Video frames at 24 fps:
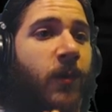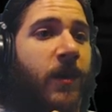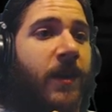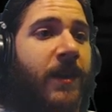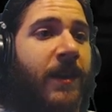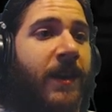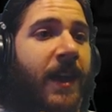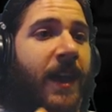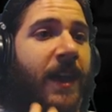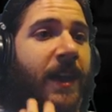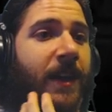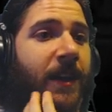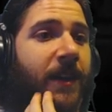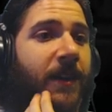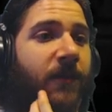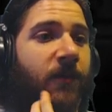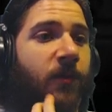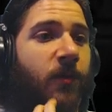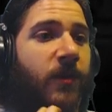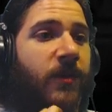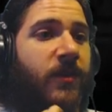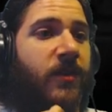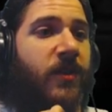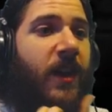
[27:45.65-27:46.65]
when
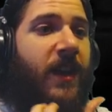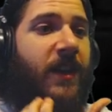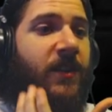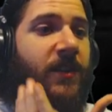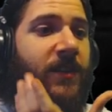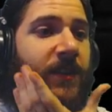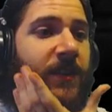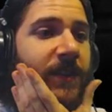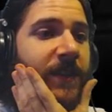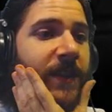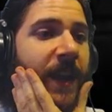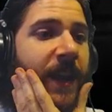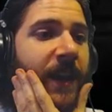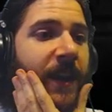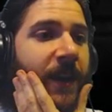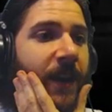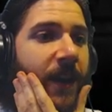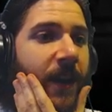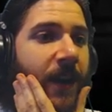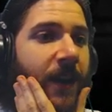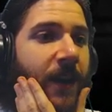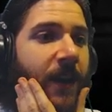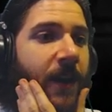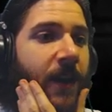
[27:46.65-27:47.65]
negative will change to
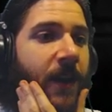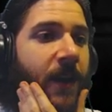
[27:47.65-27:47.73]
sanity.